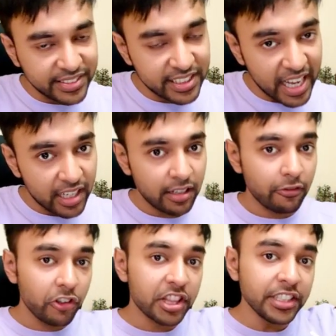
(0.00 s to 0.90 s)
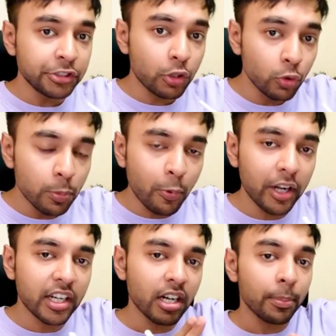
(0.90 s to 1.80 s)
see that with this two
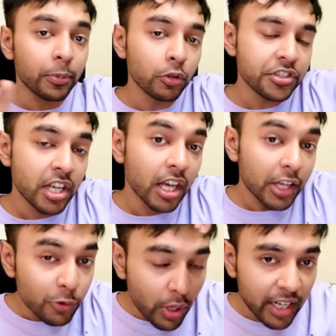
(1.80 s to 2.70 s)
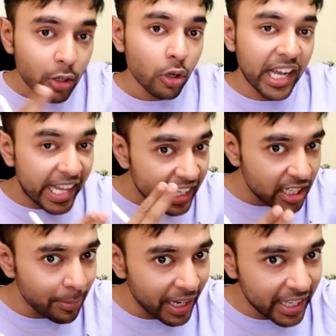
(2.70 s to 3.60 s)
pointer approach, you can go
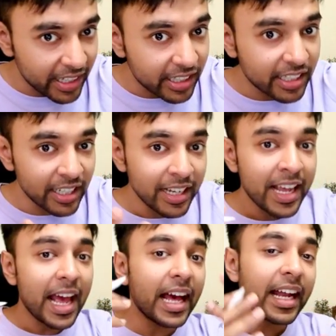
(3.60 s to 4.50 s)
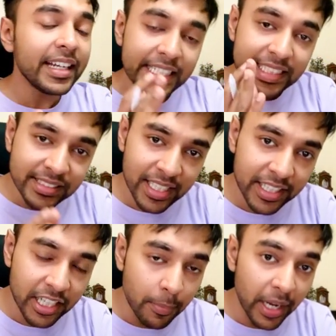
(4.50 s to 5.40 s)
character by character and easily
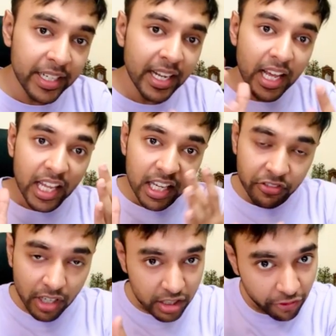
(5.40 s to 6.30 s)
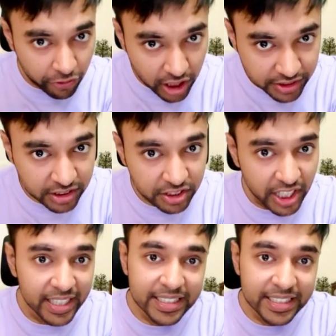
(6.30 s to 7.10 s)
determine if the first string